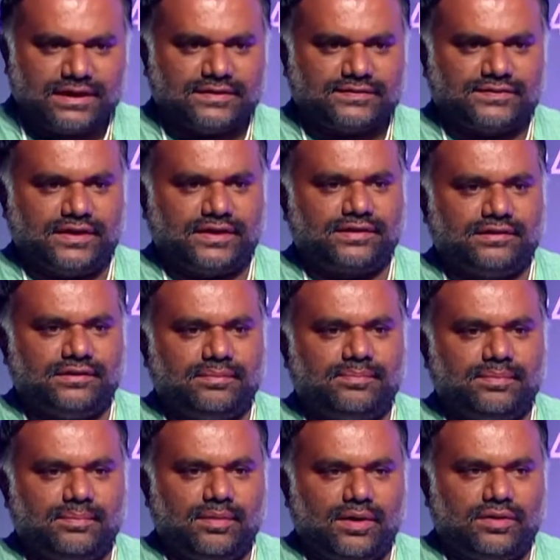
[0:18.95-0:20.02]
has taken
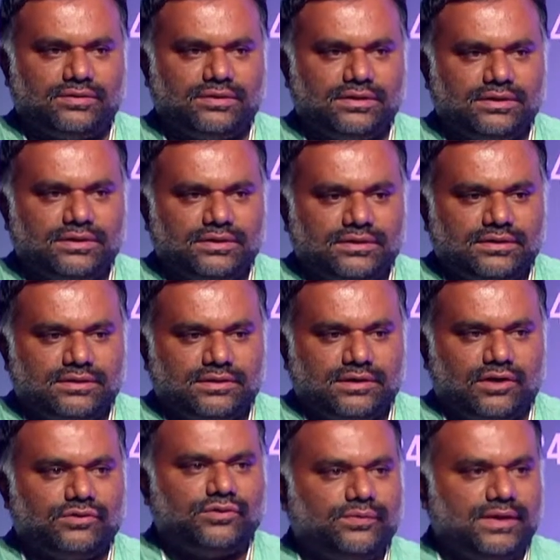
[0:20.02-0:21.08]
up about
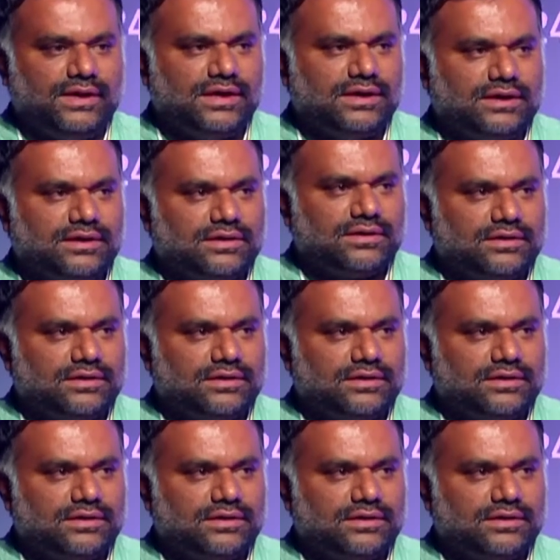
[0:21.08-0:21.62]
how do we